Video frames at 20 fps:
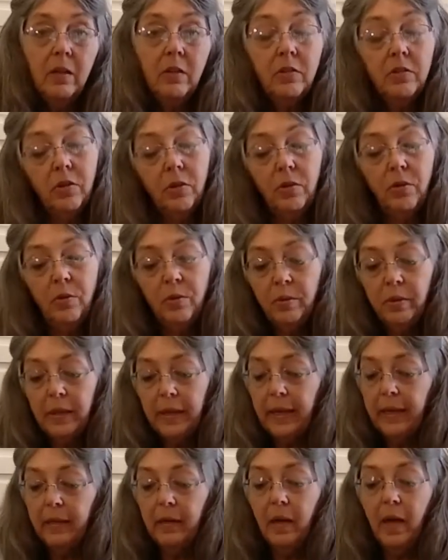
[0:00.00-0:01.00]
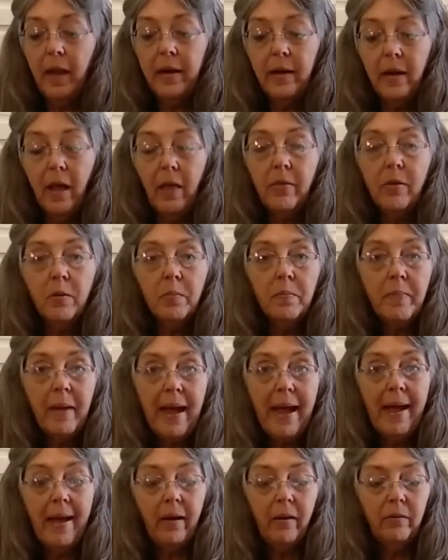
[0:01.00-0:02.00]
So you get another
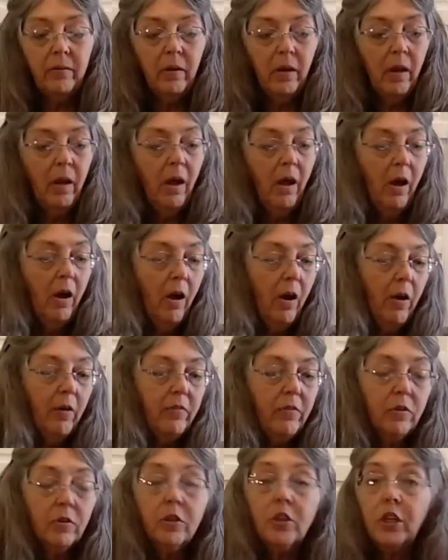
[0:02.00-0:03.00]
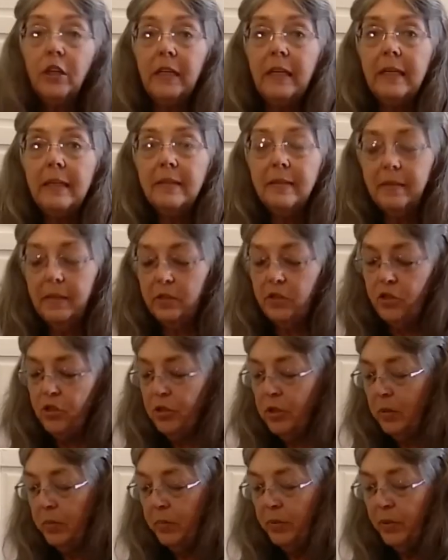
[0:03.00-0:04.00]
pound of your goodies that you
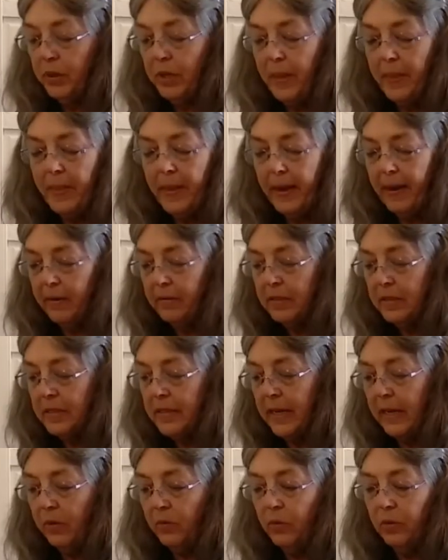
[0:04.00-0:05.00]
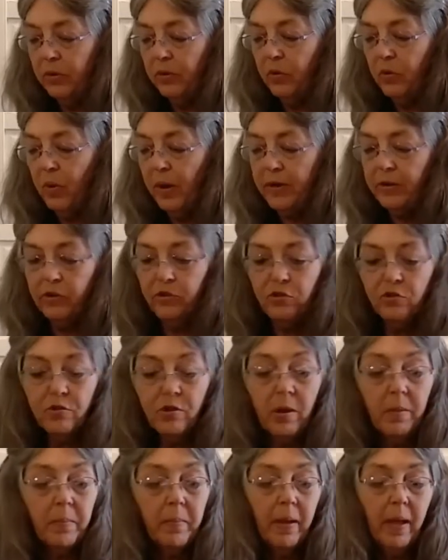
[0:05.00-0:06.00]
could put in there to take with you on your
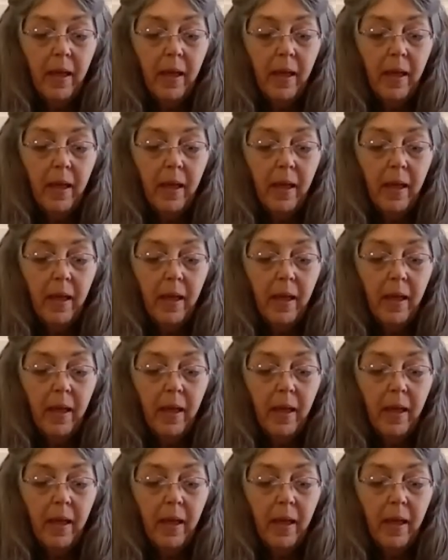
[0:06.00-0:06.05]
trip.